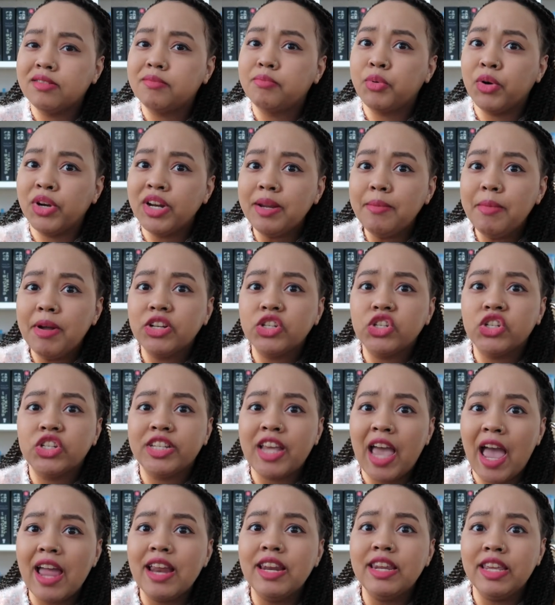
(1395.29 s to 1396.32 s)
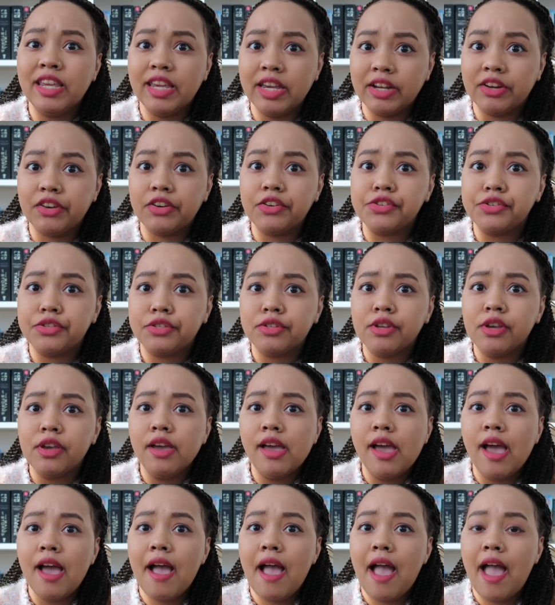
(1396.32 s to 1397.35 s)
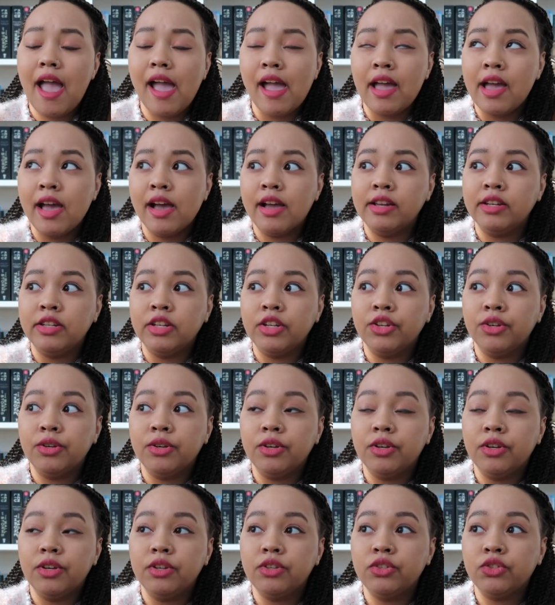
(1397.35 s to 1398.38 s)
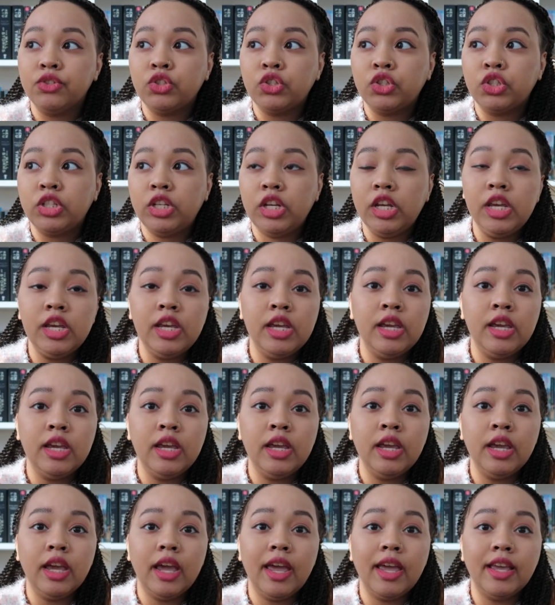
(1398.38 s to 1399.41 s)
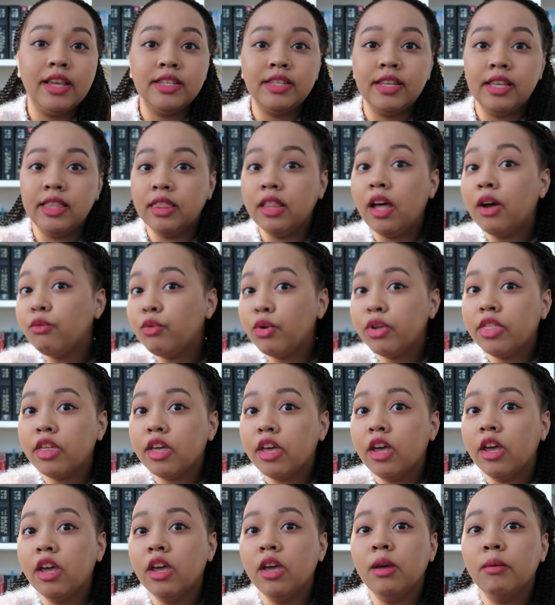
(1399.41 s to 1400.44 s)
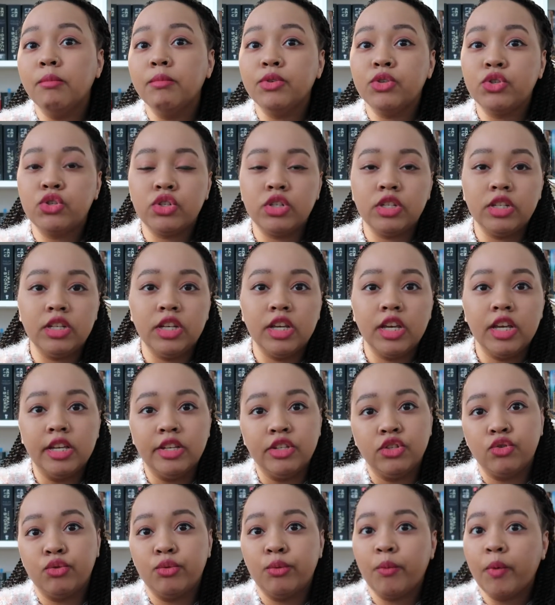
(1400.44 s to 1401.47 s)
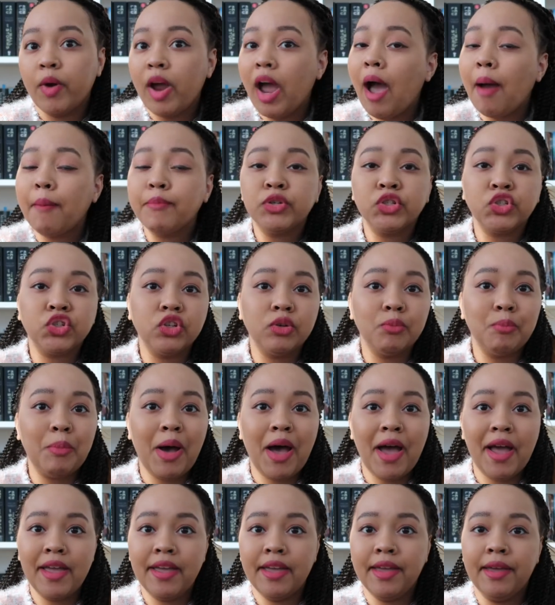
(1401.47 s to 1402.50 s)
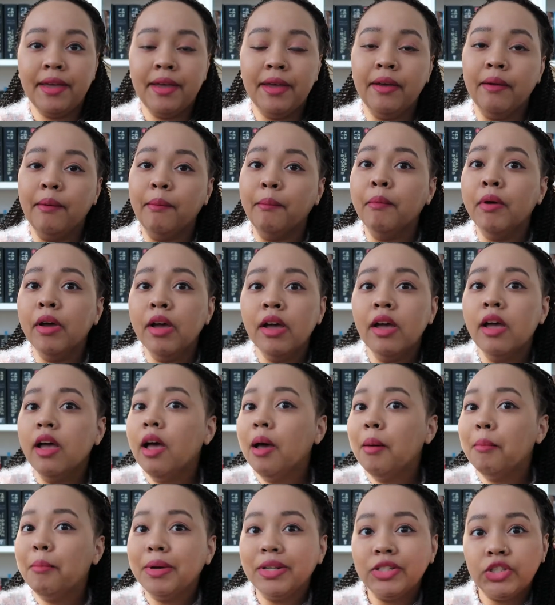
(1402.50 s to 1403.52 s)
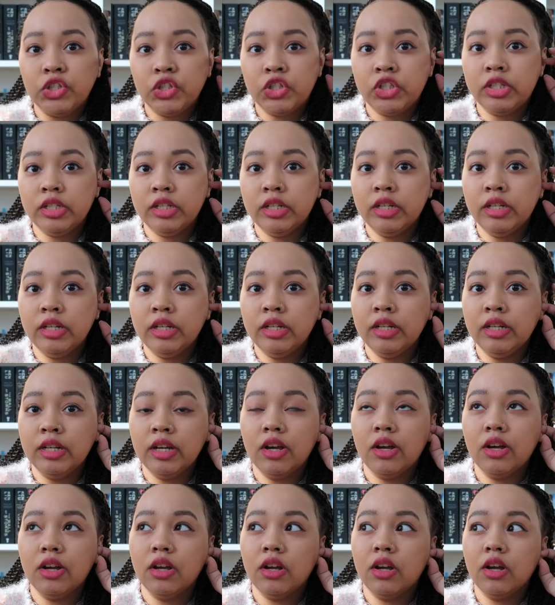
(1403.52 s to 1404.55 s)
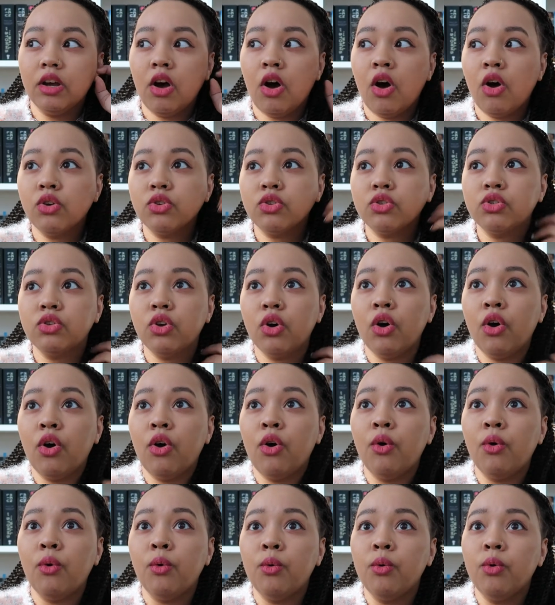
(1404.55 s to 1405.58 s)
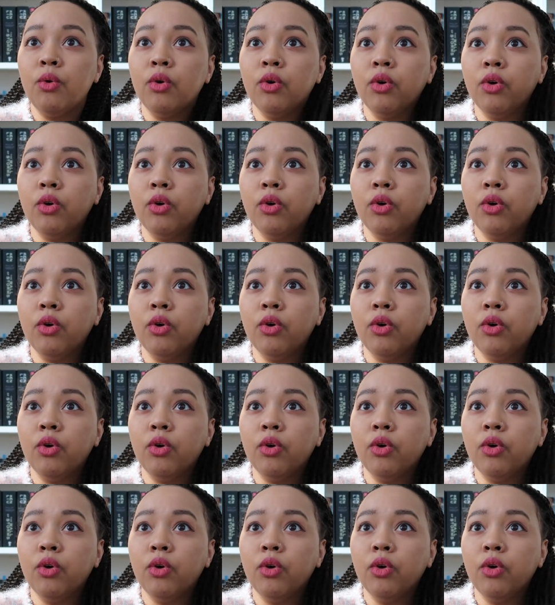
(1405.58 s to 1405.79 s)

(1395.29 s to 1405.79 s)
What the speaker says: pretty much 10 years, and she is in love with him, she is enraptured by him, but she also